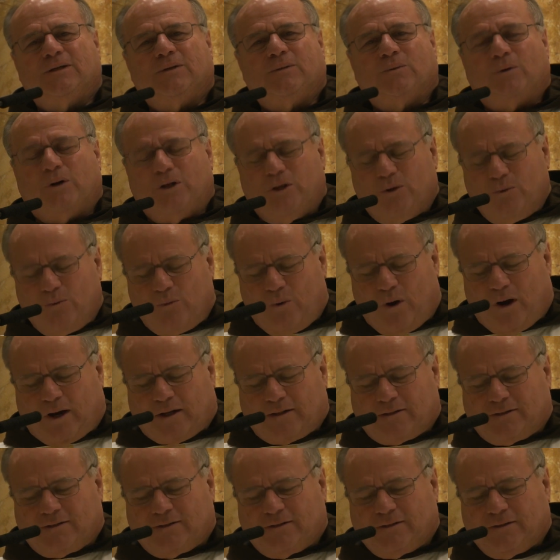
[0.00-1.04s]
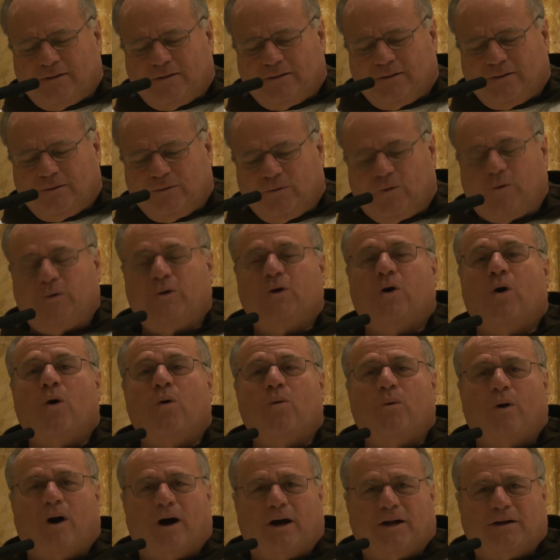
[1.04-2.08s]
What you want, what we
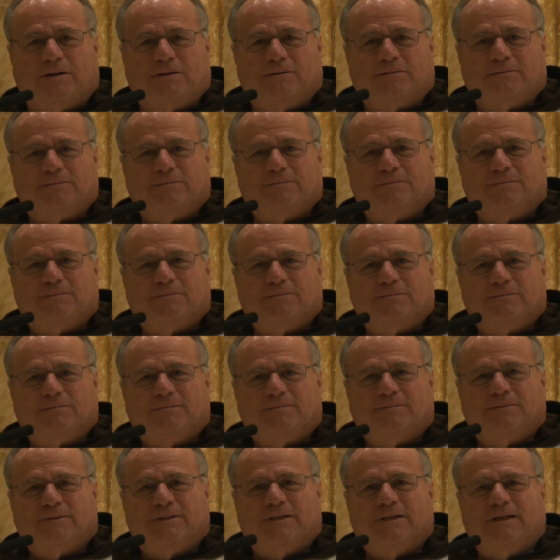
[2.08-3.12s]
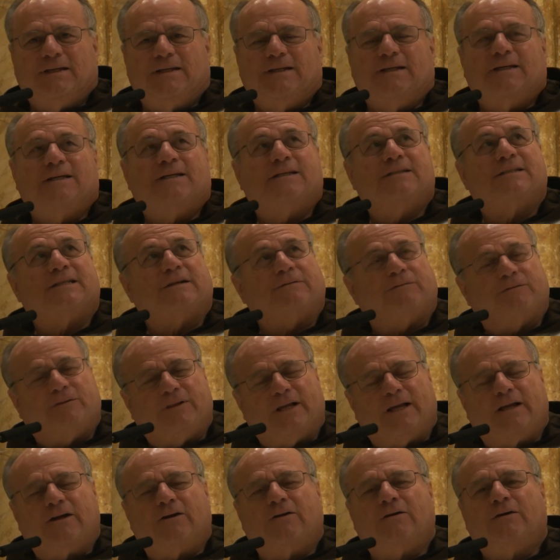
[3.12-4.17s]
all want, is the
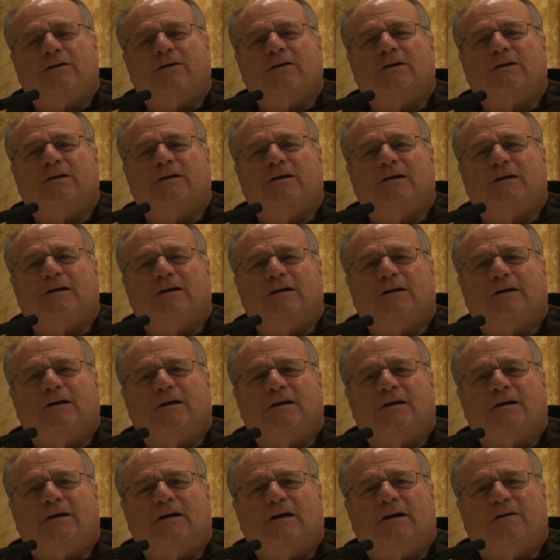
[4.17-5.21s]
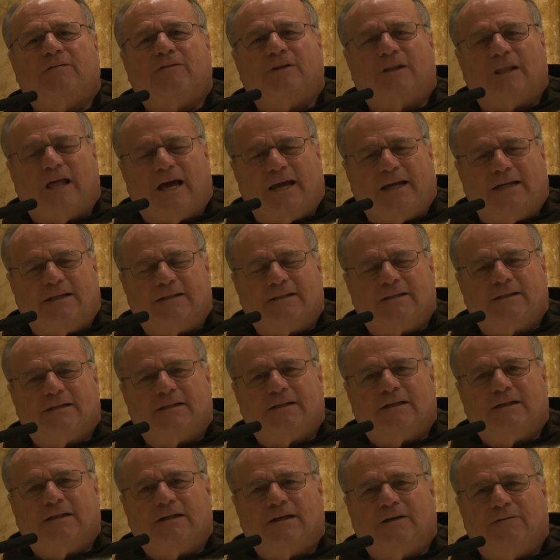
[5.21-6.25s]
flicker of the light,
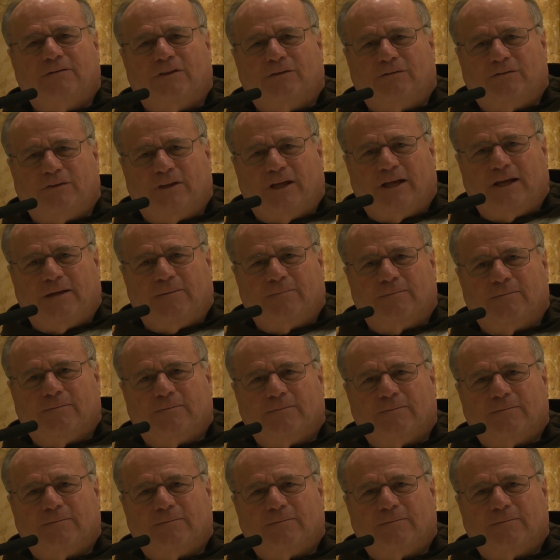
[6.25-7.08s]
of the flame,